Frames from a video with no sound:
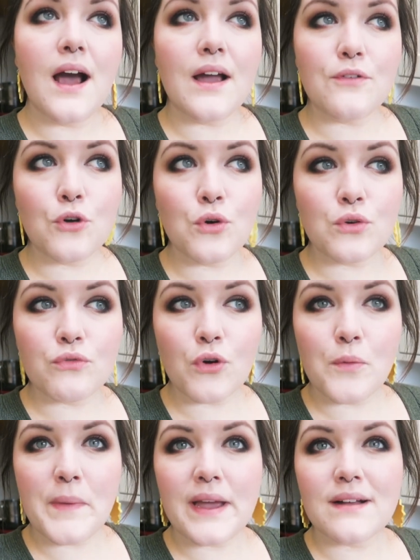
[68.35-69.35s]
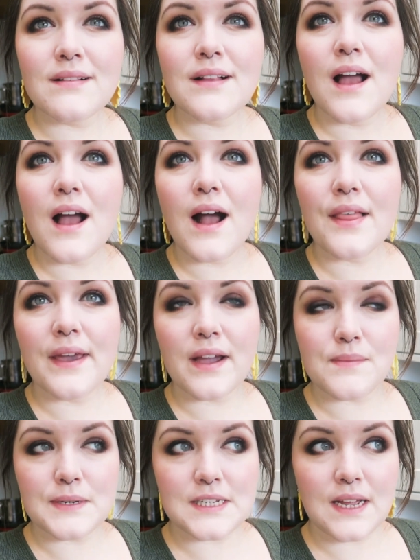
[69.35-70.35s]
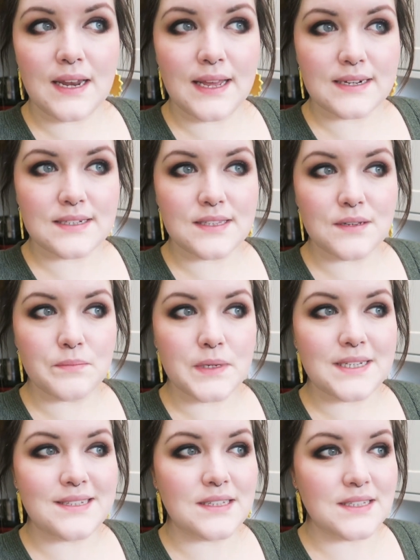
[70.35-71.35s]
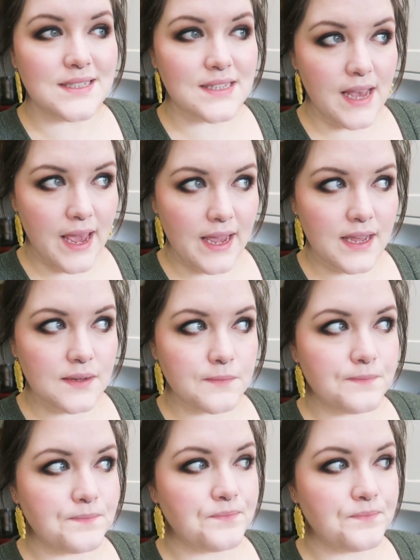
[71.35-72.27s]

I've called Royal Mail they're coming to collect them today.